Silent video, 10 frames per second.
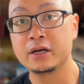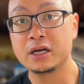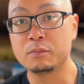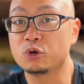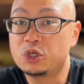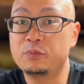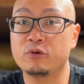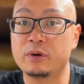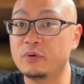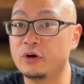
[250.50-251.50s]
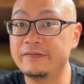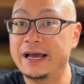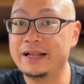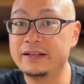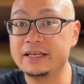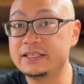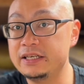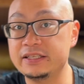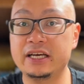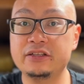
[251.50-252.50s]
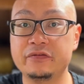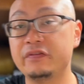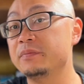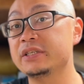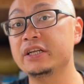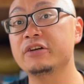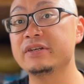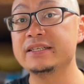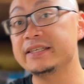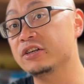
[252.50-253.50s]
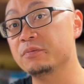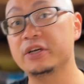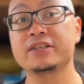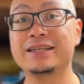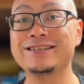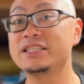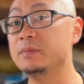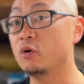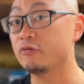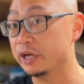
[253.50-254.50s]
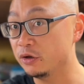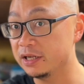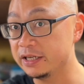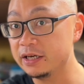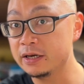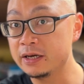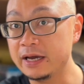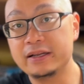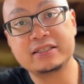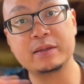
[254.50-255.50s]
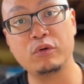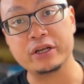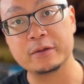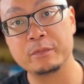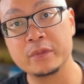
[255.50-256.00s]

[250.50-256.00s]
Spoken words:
Most people report that they see a 10 to 15% increase in sales because they're listing more regularly, and that's the point.